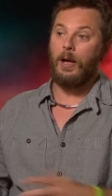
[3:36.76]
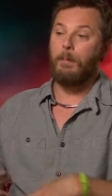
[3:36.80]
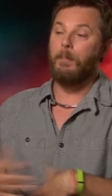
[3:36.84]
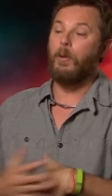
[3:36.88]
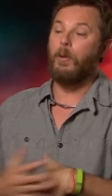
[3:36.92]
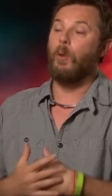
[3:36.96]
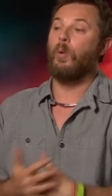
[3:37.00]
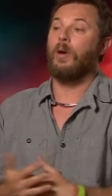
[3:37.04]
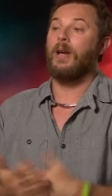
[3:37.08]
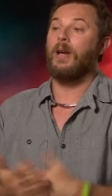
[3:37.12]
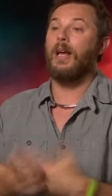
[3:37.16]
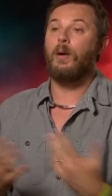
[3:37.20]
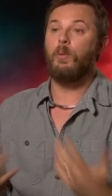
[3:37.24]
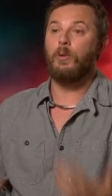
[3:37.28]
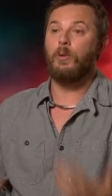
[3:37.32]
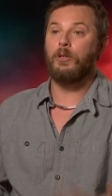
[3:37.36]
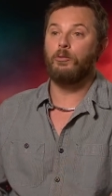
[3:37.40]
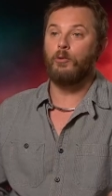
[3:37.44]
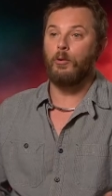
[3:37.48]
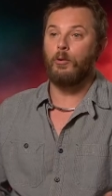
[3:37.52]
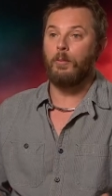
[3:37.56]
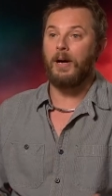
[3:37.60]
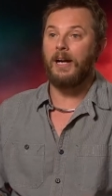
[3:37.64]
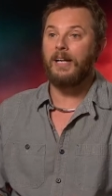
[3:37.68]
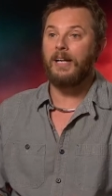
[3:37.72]
But what I would
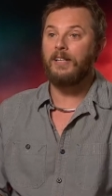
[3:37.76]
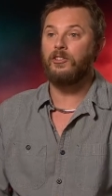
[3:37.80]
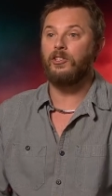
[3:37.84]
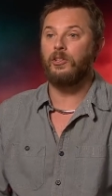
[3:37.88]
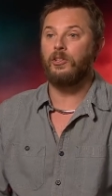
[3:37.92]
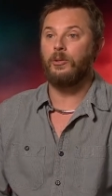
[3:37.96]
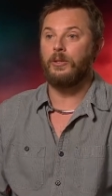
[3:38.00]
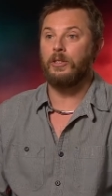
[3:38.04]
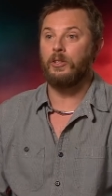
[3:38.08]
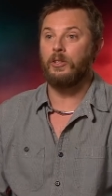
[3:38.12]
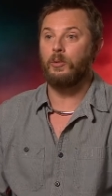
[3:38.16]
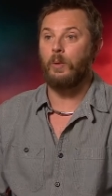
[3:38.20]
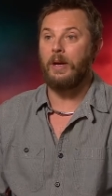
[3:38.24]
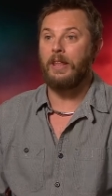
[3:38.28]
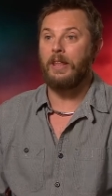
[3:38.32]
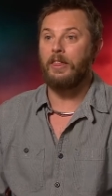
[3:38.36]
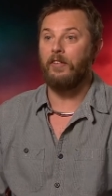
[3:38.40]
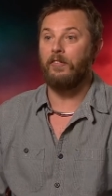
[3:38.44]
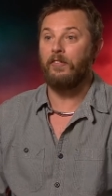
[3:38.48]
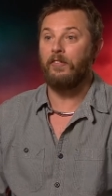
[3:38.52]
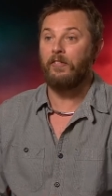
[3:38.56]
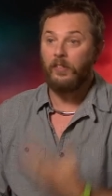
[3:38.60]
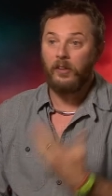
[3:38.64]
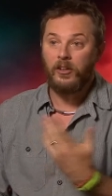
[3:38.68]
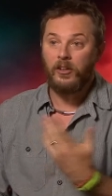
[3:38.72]
remind you is, when
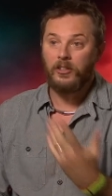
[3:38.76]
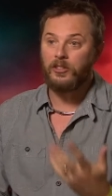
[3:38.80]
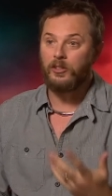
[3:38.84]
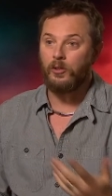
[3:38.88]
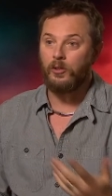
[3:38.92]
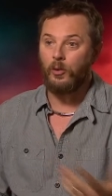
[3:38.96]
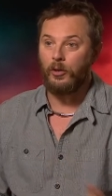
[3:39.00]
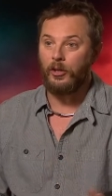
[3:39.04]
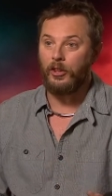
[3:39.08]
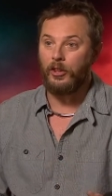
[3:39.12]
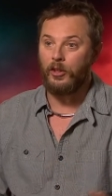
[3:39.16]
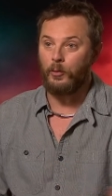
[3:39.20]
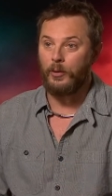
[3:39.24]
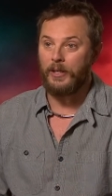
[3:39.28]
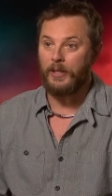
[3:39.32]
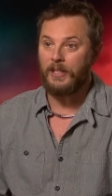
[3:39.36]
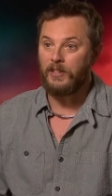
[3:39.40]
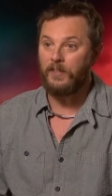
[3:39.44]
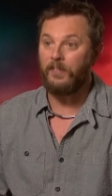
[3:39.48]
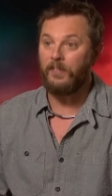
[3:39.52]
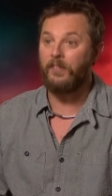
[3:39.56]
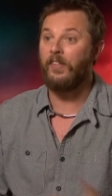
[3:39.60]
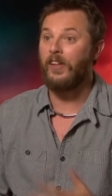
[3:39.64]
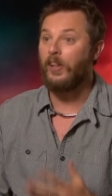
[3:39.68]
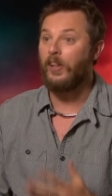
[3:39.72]
the first Lord of the
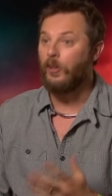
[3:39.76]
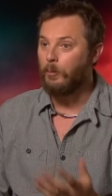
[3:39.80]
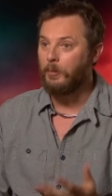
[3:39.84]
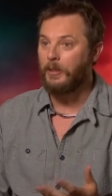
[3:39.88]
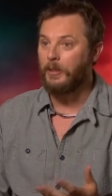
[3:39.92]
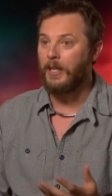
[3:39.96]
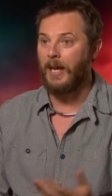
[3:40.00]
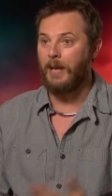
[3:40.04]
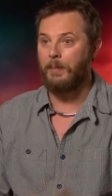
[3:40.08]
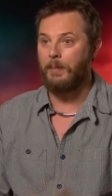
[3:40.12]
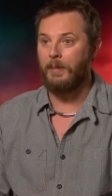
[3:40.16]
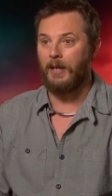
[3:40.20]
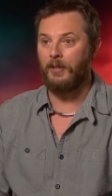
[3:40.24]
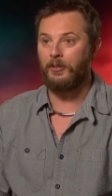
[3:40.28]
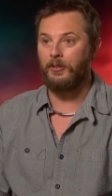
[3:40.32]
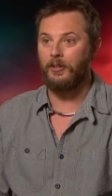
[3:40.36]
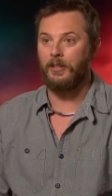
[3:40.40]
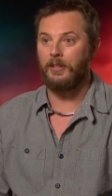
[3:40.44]
Rings film came out,